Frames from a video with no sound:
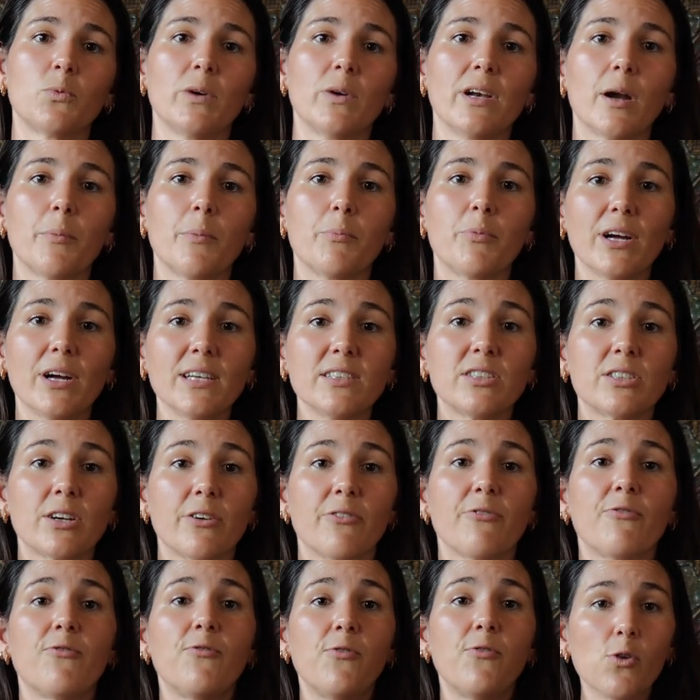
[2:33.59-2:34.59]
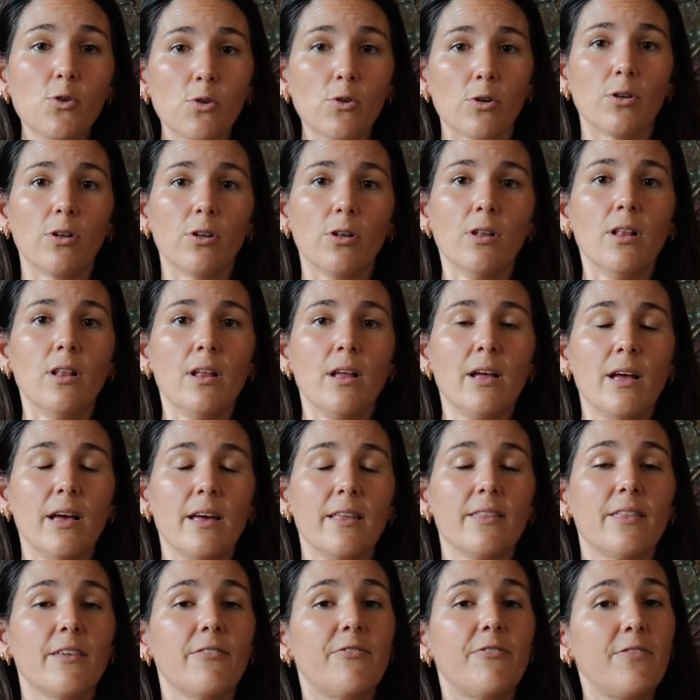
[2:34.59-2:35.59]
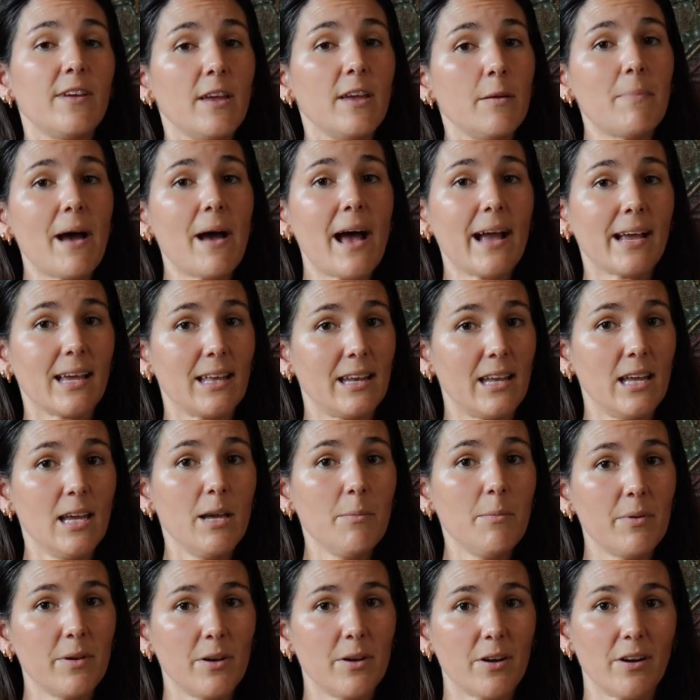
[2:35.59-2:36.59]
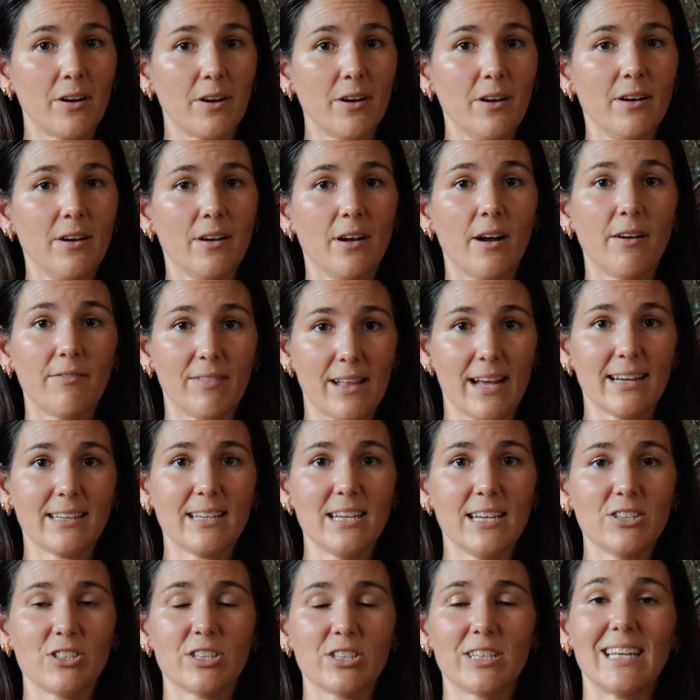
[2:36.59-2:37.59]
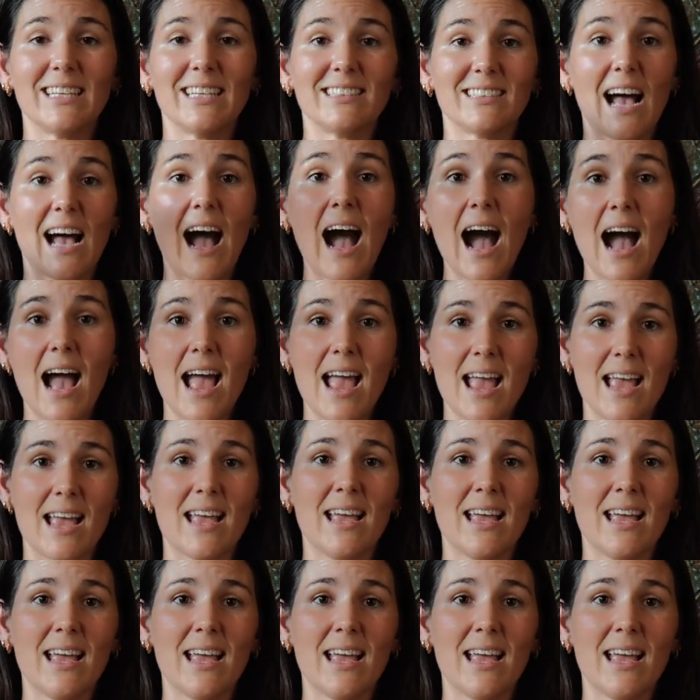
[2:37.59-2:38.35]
When our breasts are full, the feedback inhibitor of lactation is high.